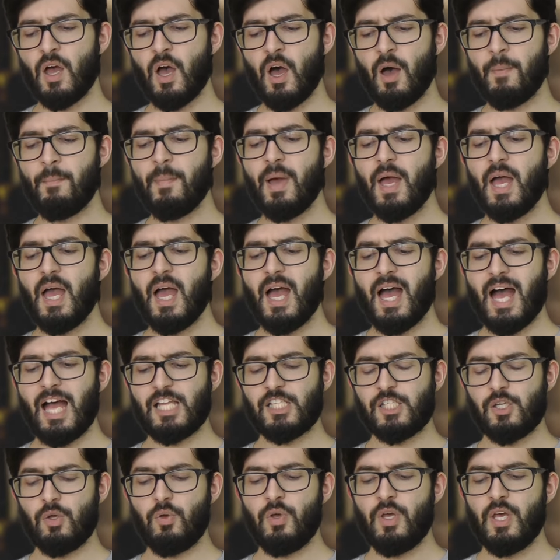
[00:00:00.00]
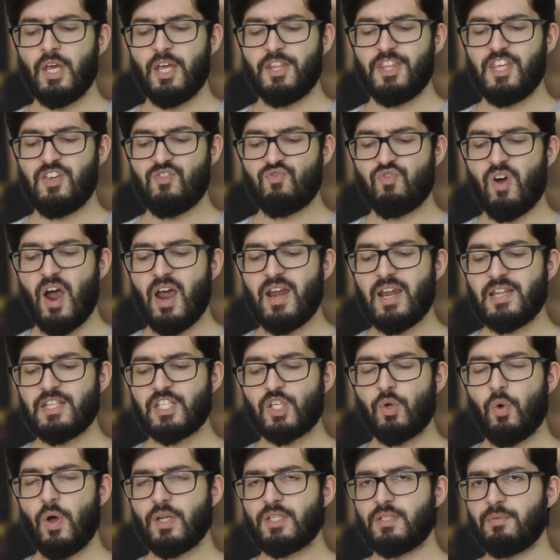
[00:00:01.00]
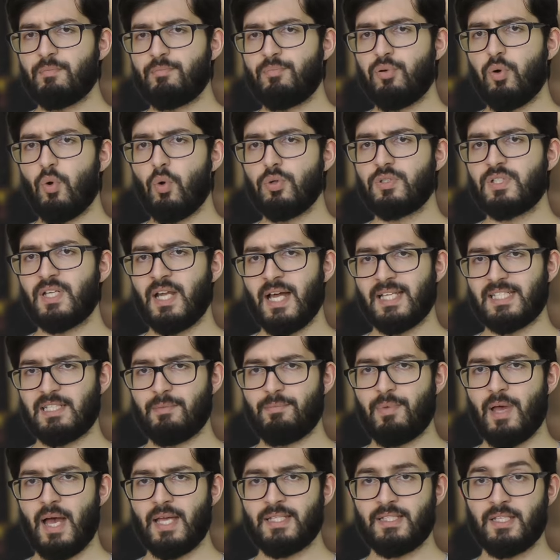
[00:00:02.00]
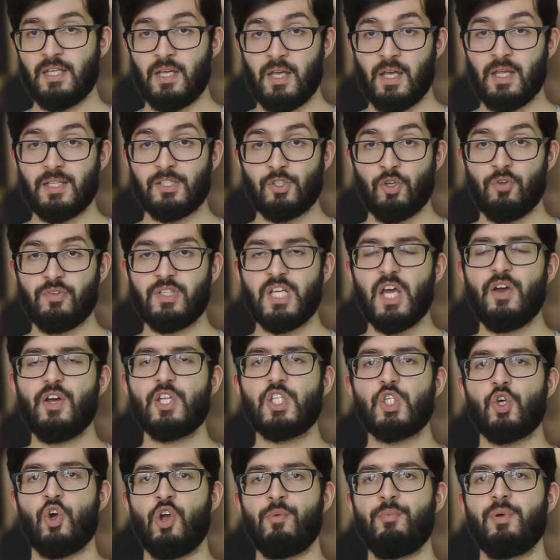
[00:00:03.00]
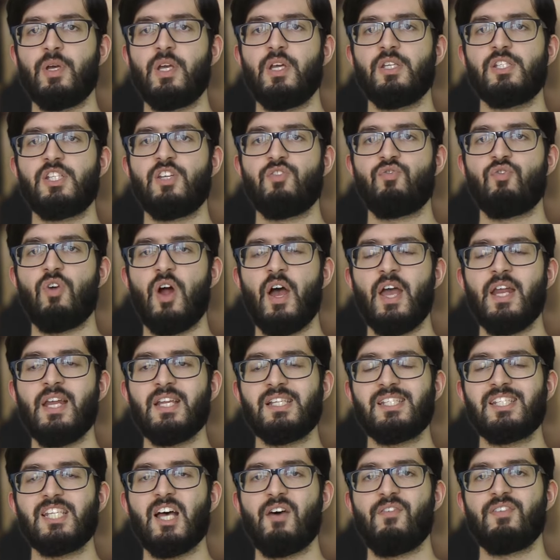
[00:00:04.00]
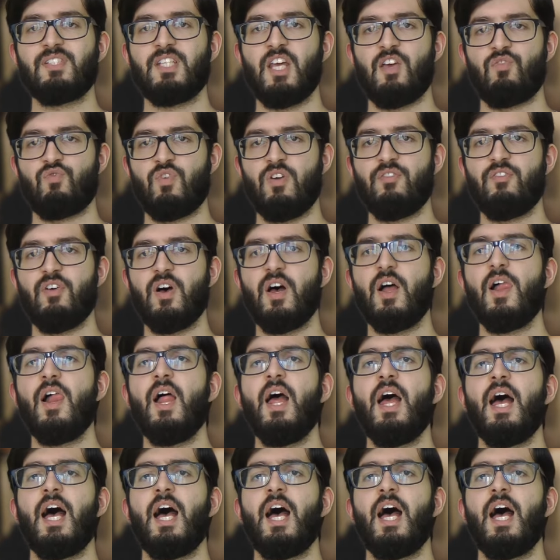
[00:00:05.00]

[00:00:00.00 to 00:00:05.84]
And so the Rhineland is quite important as a sort of territory, because the Rhine itself is a river.